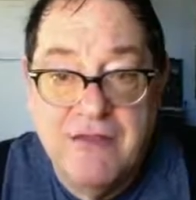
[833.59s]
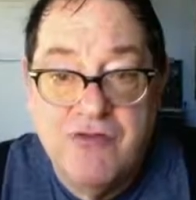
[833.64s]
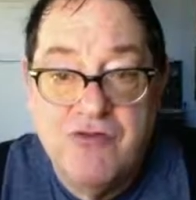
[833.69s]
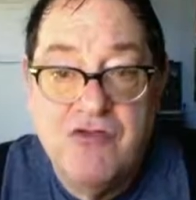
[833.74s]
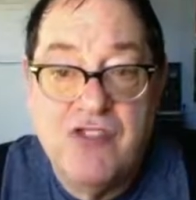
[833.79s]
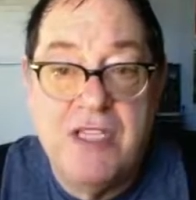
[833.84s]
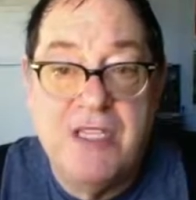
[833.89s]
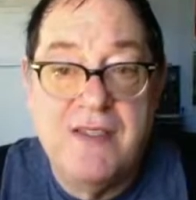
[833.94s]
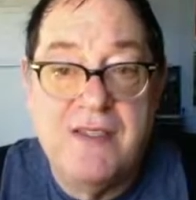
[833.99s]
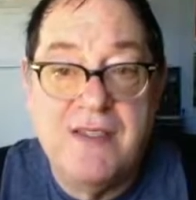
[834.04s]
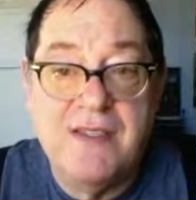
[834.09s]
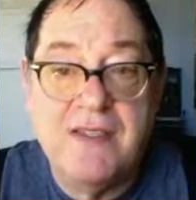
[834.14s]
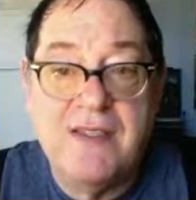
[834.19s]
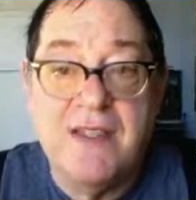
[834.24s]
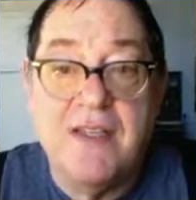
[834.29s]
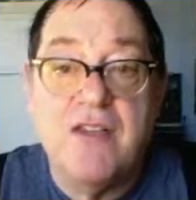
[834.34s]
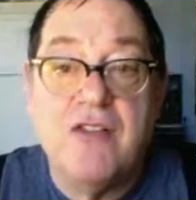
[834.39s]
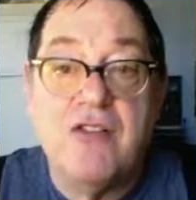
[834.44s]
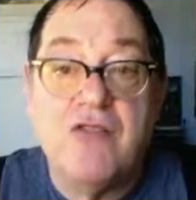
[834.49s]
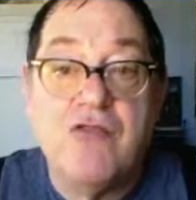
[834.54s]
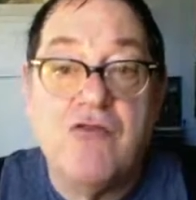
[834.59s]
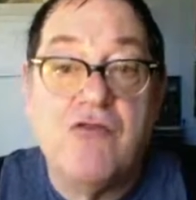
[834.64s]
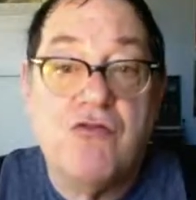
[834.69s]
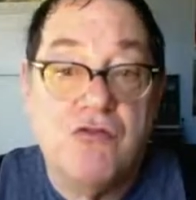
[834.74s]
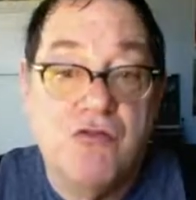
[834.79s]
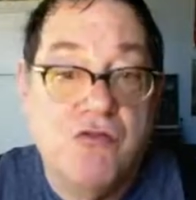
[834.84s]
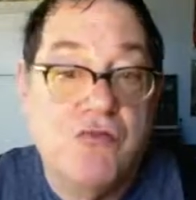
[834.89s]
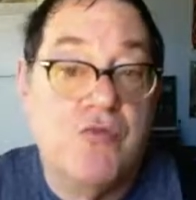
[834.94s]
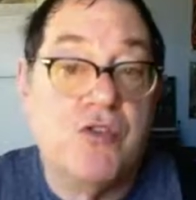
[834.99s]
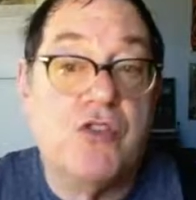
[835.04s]
Jesus
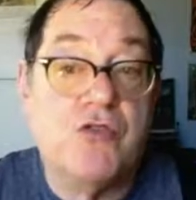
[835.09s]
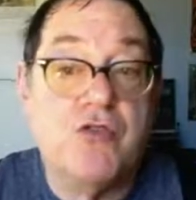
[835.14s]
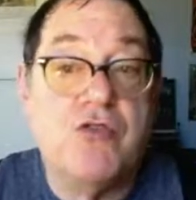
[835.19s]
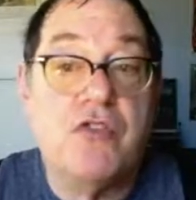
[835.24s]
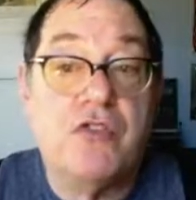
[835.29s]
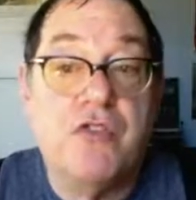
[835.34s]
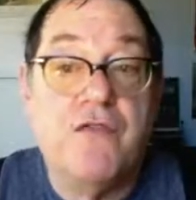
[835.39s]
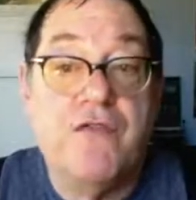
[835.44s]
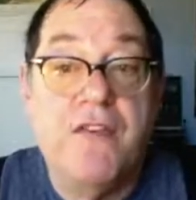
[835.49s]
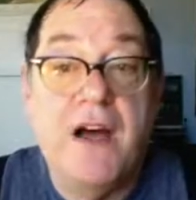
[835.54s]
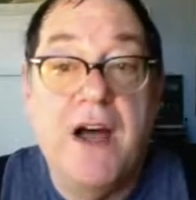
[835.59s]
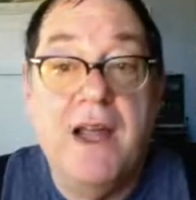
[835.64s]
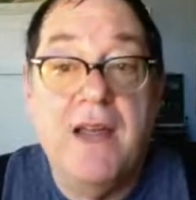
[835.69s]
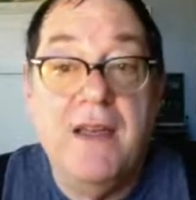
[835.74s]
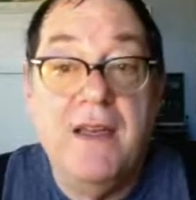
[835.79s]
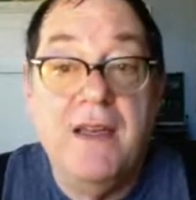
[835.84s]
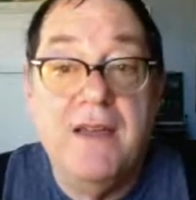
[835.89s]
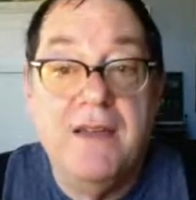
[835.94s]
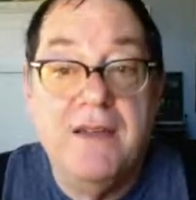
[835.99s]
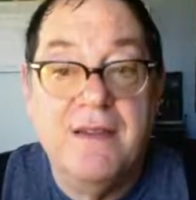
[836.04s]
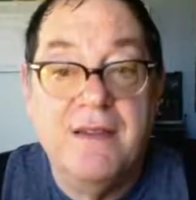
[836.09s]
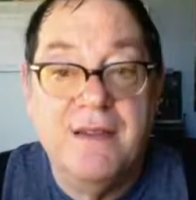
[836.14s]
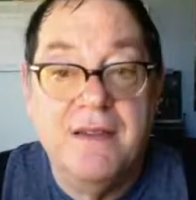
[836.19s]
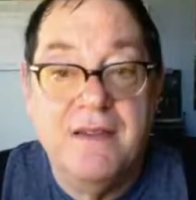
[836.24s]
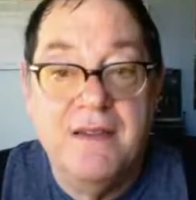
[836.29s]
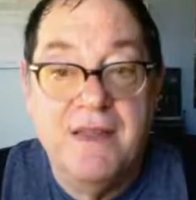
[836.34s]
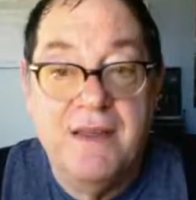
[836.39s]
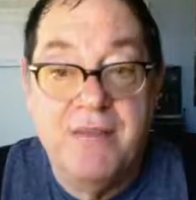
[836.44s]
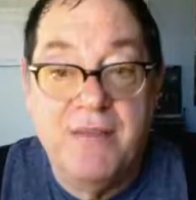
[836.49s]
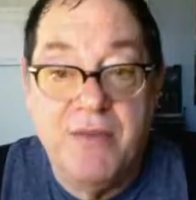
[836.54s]
was crucified,
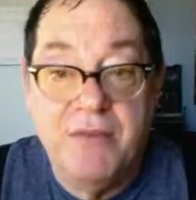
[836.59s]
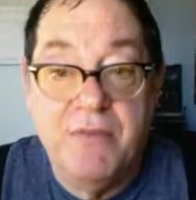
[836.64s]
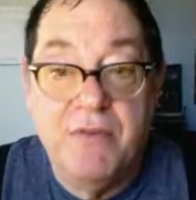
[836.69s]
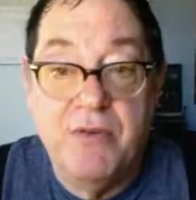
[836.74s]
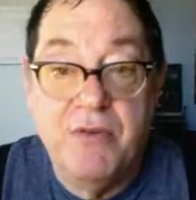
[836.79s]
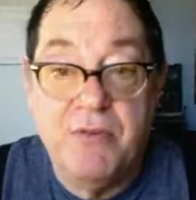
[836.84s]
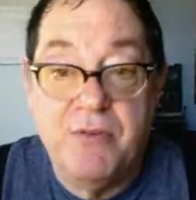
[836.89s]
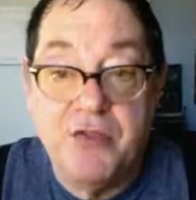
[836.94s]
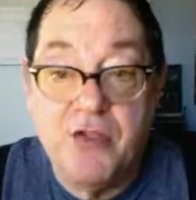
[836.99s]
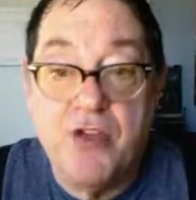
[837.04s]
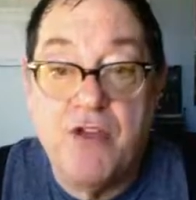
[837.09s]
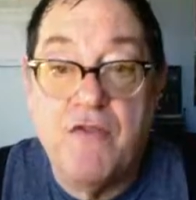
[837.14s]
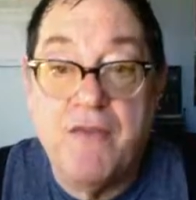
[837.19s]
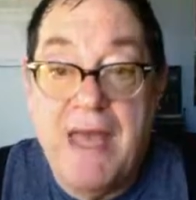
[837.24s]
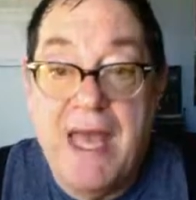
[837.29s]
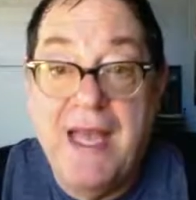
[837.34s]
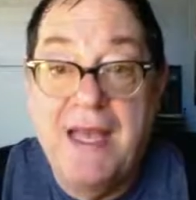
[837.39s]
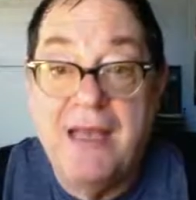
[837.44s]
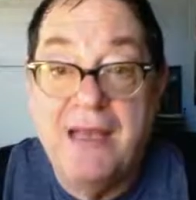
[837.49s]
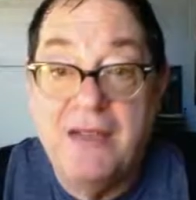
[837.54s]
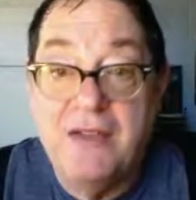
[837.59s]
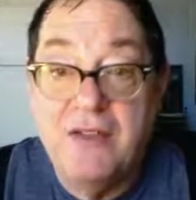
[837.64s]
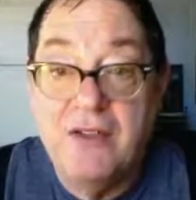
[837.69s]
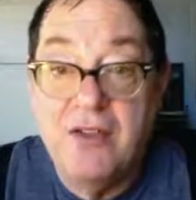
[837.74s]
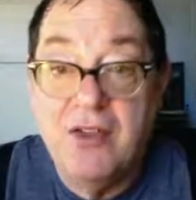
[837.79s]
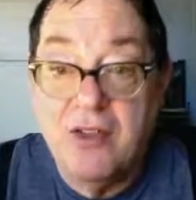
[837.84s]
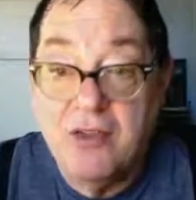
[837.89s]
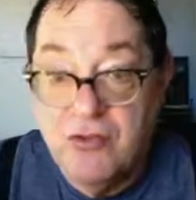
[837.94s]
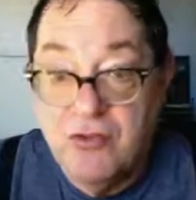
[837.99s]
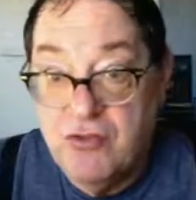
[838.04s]
and people observe that
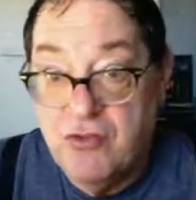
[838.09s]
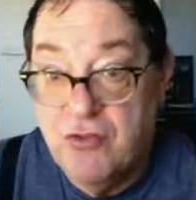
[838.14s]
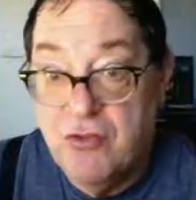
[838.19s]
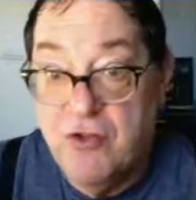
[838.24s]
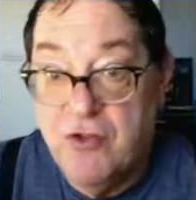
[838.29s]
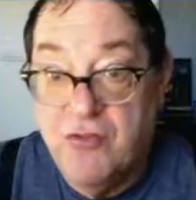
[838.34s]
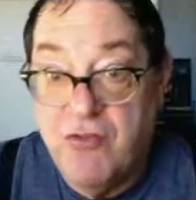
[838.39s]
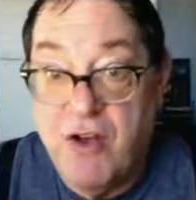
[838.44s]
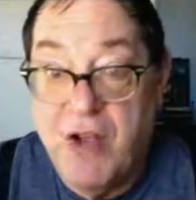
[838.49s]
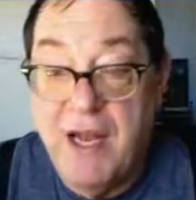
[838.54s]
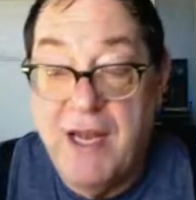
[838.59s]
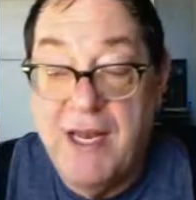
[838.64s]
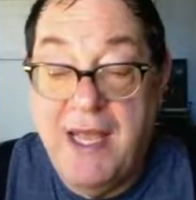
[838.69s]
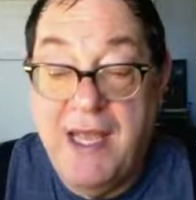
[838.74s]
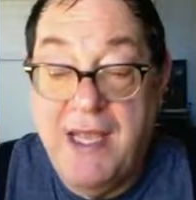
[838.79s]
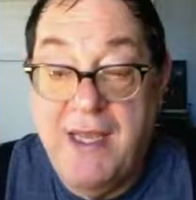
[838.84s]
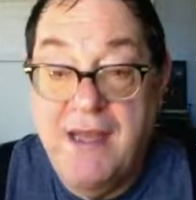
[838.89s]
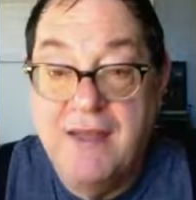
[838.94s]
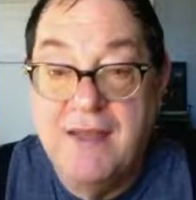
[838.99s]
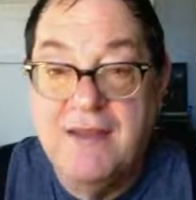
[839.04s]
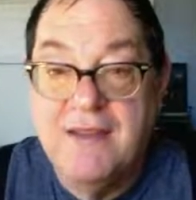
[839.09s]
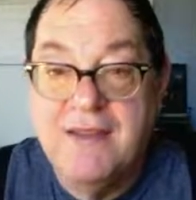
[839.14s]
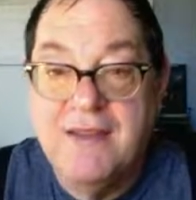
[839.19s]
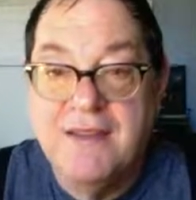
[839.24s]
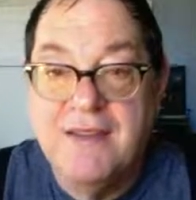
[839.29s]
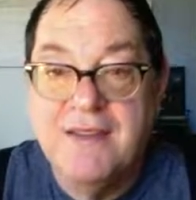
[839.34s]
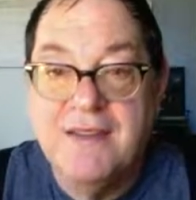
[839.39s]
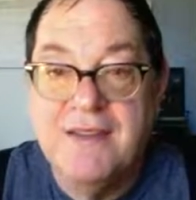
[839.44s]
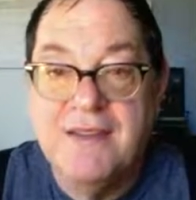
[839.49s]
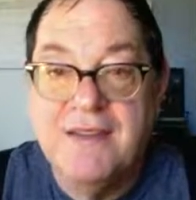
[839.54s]
on Good Friday,
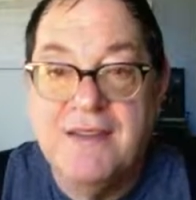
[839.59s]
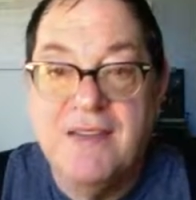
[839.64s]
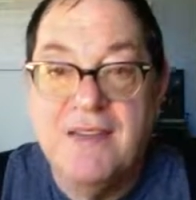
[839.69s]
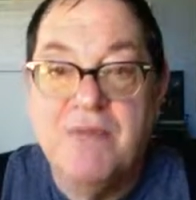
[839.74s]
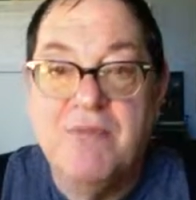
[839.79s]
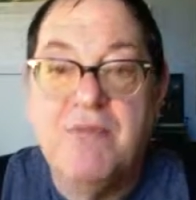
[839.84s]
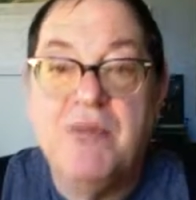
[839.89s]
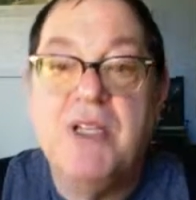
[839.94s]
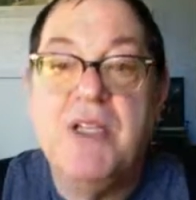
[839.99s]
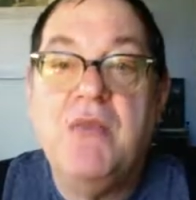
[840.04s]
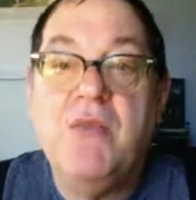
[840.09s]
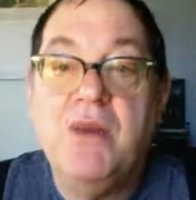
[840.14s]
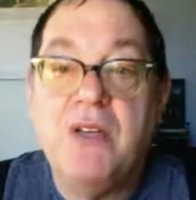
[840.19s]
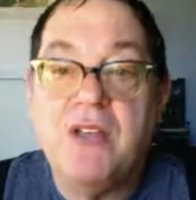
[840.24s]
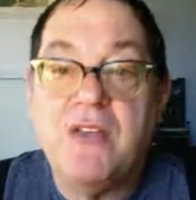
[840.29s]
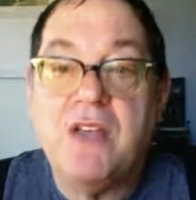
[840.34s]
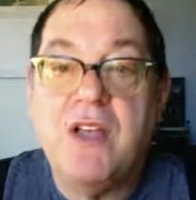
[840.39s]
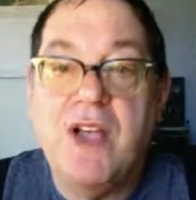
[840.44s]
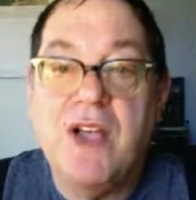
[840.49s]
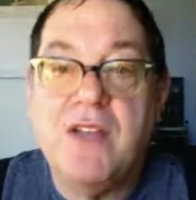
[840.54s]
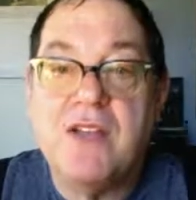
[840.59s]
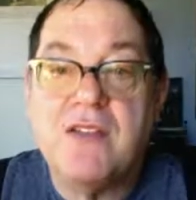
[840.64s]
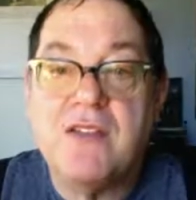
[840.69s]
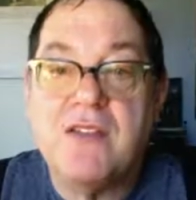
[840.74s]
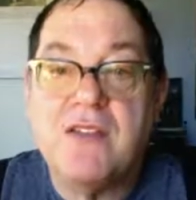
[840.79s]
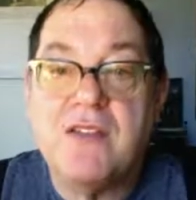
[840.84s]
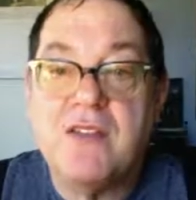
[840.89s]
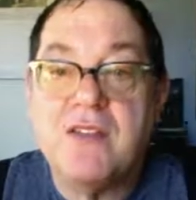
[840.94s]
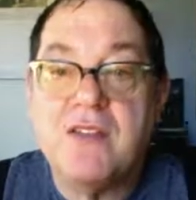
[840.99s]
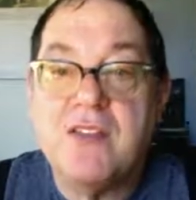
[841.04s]
but he wants
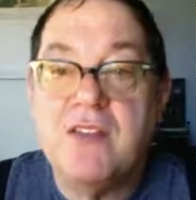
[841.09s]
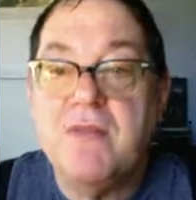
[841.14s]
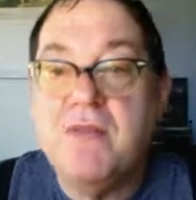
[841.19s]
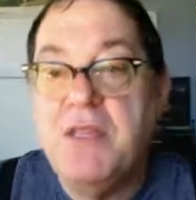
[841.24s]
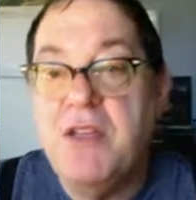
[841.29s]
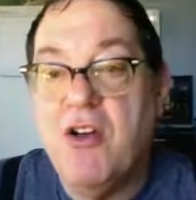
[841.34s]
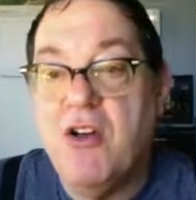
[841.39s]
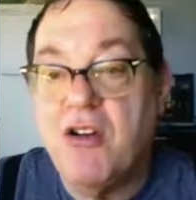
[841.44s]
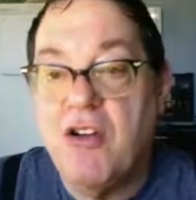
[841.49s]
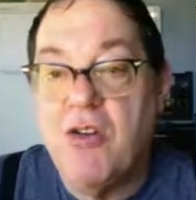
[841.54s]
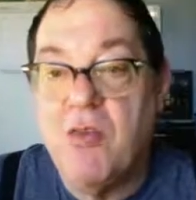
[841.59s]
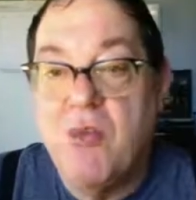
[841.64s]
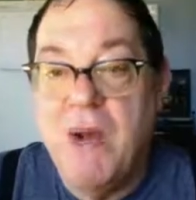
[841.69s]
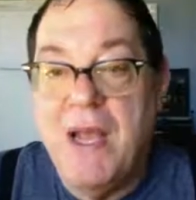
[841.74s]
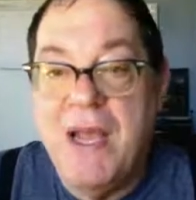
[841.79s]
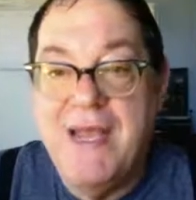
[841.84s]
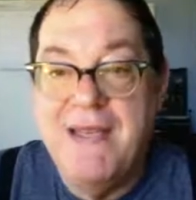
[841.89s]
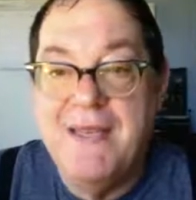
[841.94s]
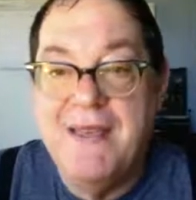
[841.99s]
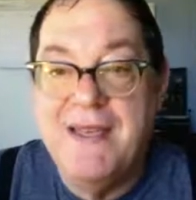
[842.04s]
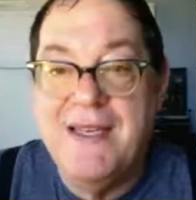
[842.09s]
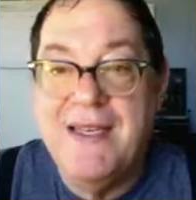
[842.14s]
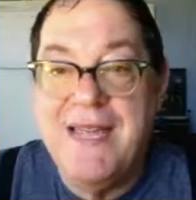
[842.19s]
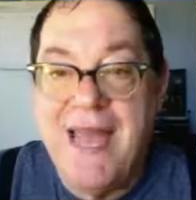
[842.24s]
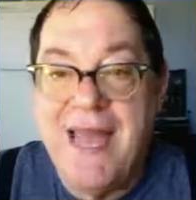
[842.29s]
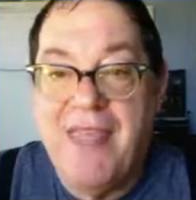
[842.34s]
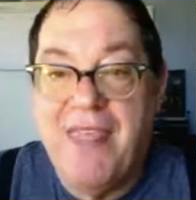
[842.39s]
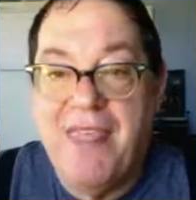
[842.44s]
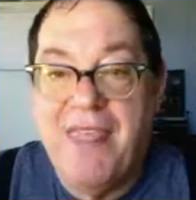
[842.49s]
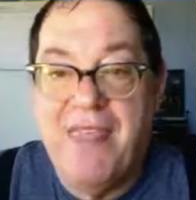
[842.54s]
us to be on our way to
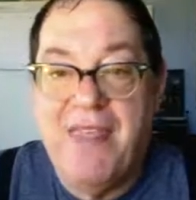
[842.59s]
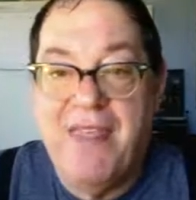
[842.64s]
death.